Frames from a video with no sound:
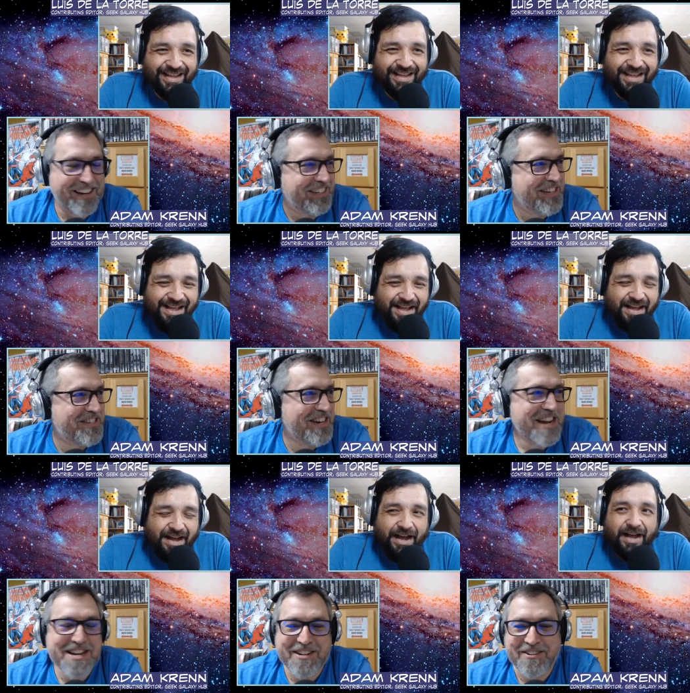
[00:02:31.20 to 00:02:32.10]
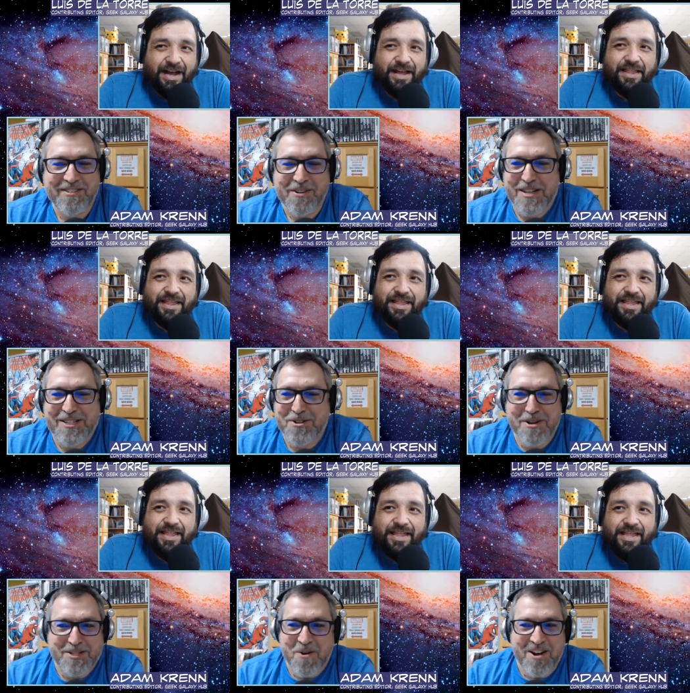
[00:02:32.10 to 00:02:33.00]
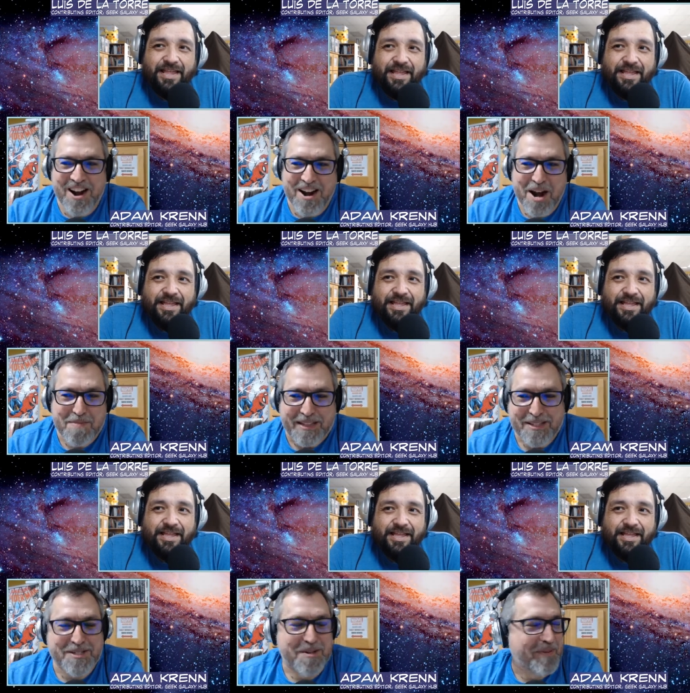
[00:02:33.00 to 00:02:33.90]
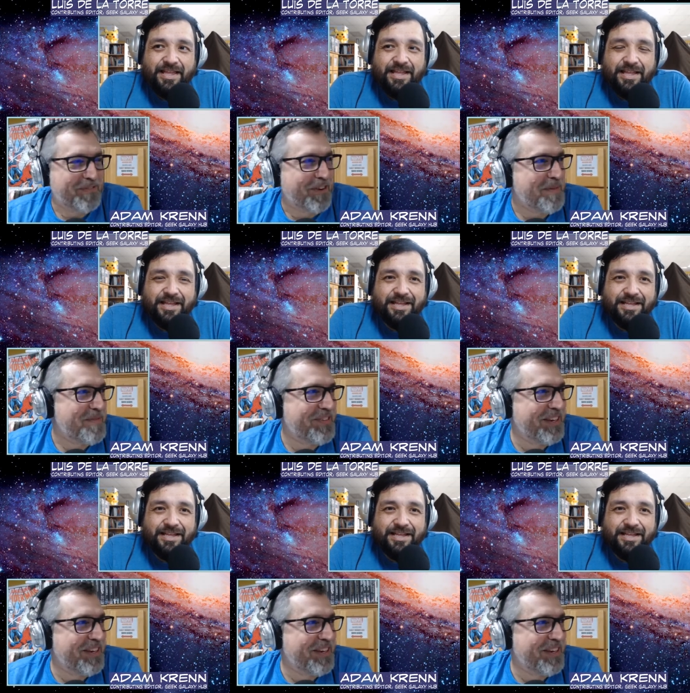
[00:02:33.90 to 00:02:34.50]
Speaker 1: Oh, uh, Luis is always going on and on about this stupid freaking movie.